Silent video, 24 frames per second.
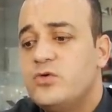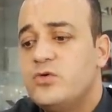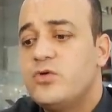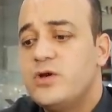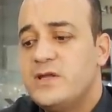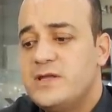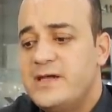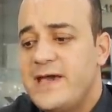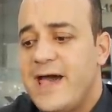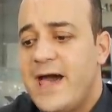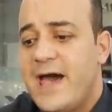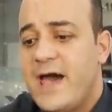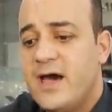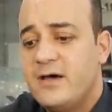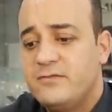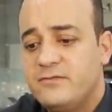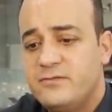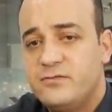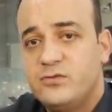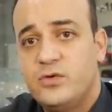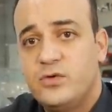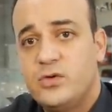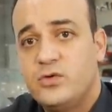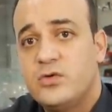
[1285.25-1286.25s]
already
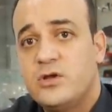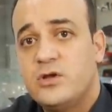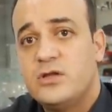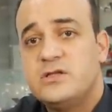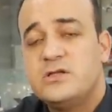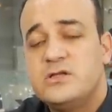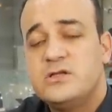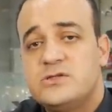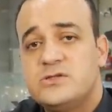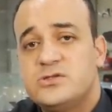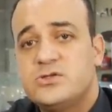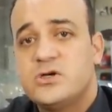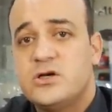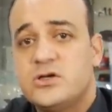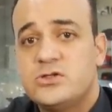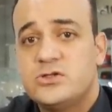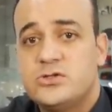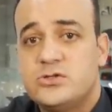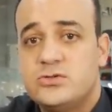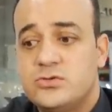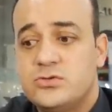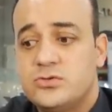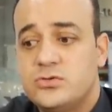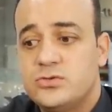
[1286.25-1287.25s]
have. We already
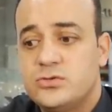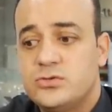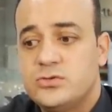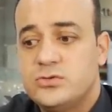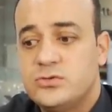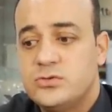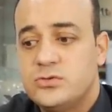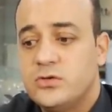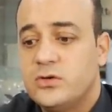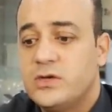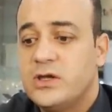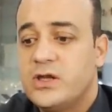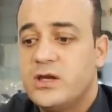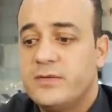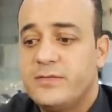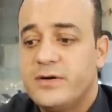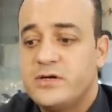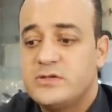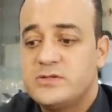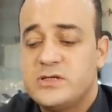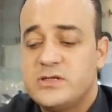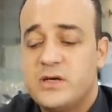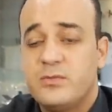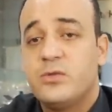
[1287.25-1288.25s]
start to, to talking
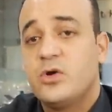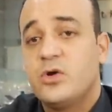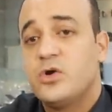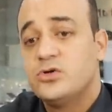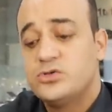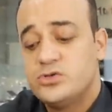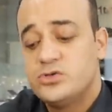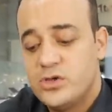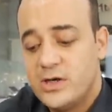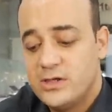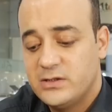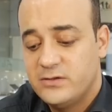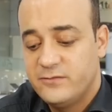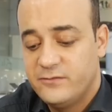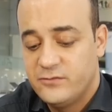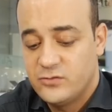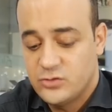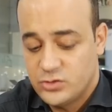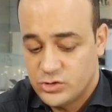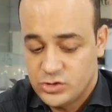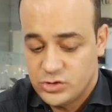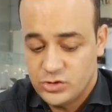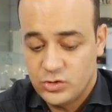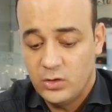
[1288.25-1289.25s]
about some contract
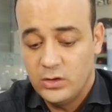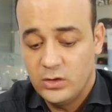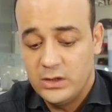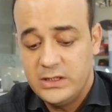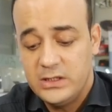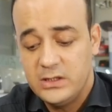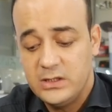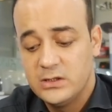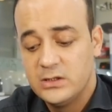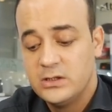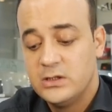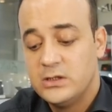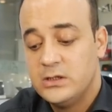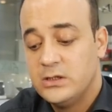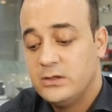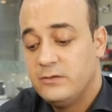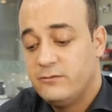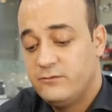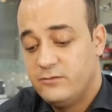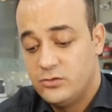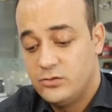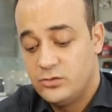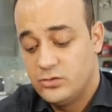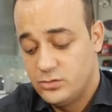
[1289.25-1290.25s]
for Solely,
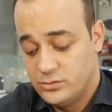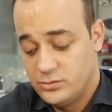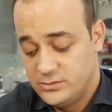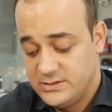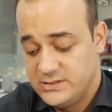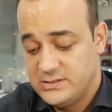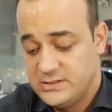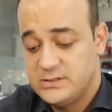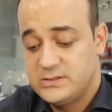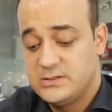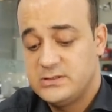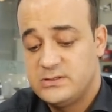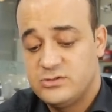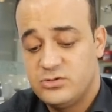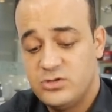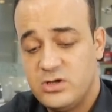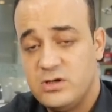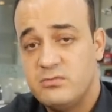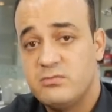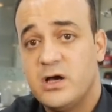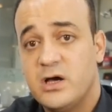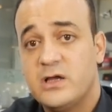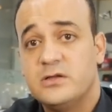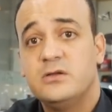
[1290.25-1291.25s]
for this
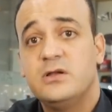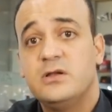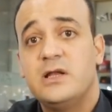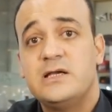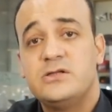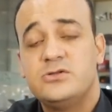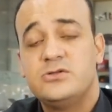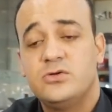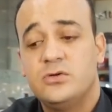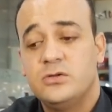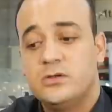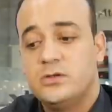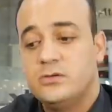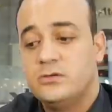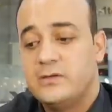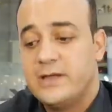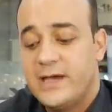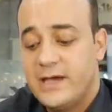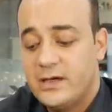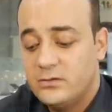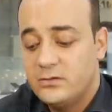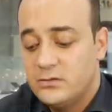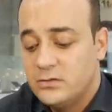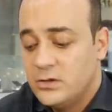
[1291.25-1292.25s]
three model I told you
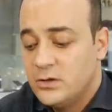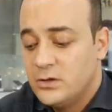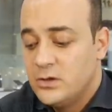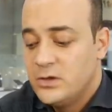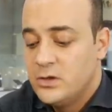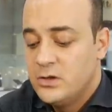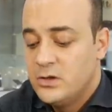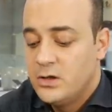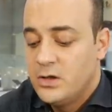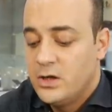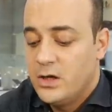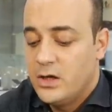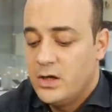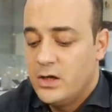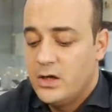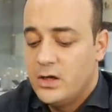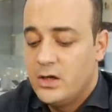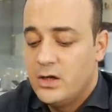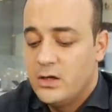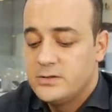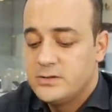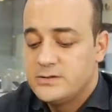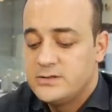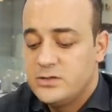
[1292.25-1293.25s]
now.
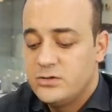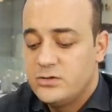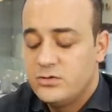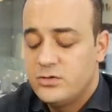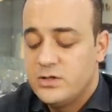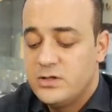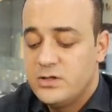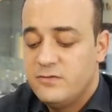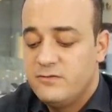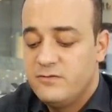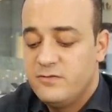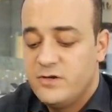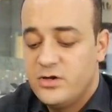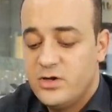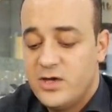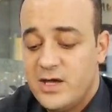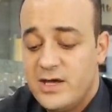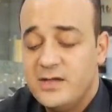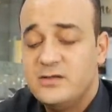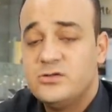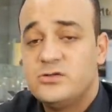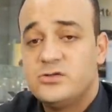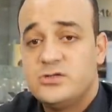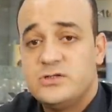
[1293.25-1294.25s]
Uh, they already
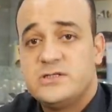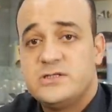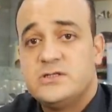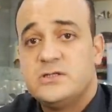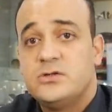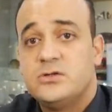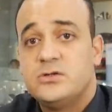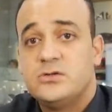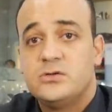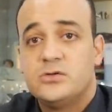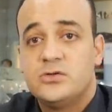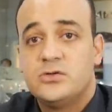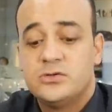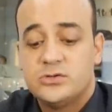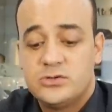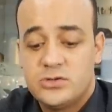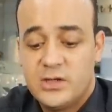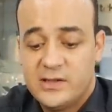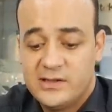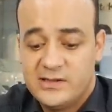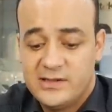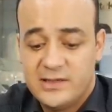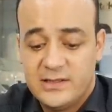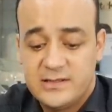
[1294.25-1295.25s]
very interesting to
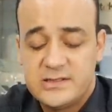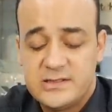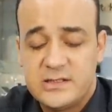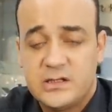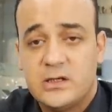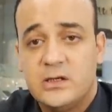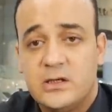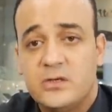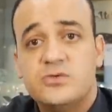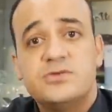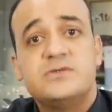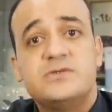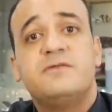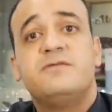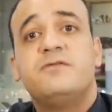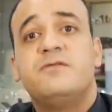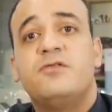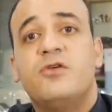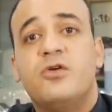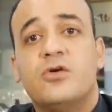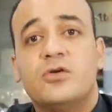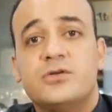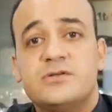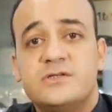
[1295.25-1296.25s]
contract exclusive
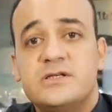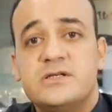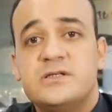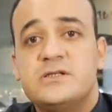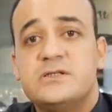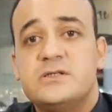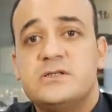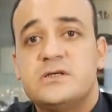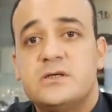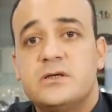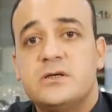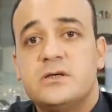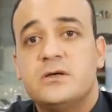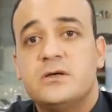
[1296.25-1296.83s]
for this uh,